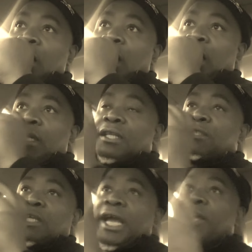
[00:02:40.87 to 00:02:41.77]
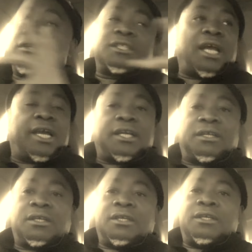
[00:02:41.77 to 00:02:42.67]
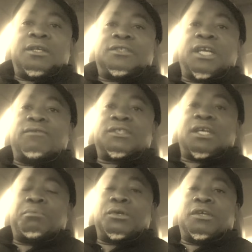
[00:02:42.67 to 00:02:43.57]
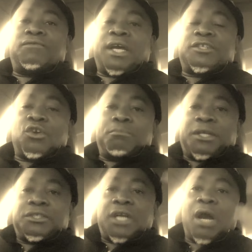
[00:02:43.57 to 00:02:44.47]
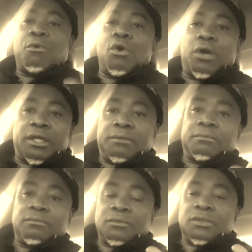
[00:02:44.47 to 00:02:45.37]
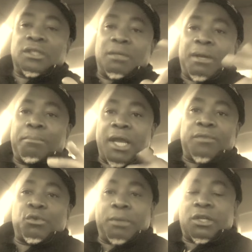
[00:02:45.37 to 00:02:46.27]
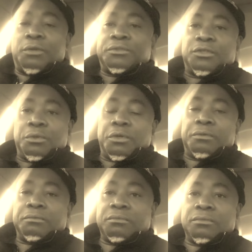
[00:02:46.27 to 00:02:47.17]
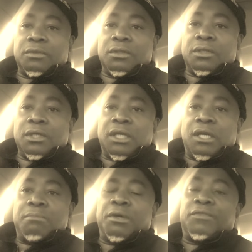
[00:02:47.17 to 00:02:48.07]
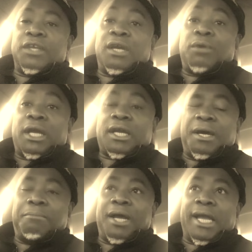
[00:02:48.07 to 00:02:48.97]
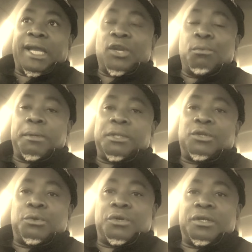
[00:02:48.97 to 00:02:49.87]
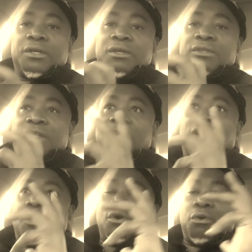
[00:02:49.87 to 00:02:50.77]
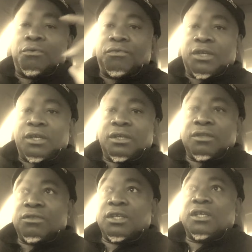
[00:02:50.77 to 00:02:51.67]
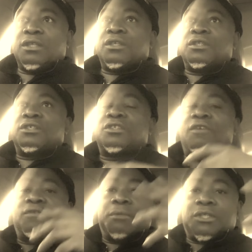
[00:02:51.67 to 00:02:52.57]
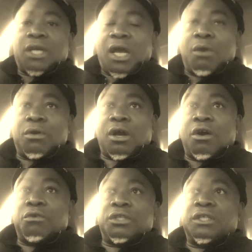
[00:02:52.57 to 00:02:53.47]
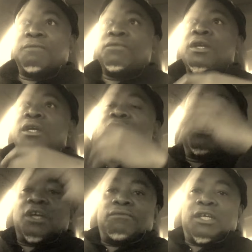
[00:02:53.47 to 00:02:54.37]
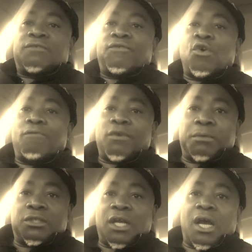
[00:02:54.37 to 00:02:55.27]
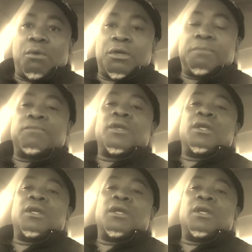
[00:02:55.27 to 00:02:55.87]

uh, energy anger is like, say for example, if I turn my shower on in my bathroom but close the door, but then when I come back and open up the door, then all the the the, the stuff from the shower, all the the stuff that's formed from the shower,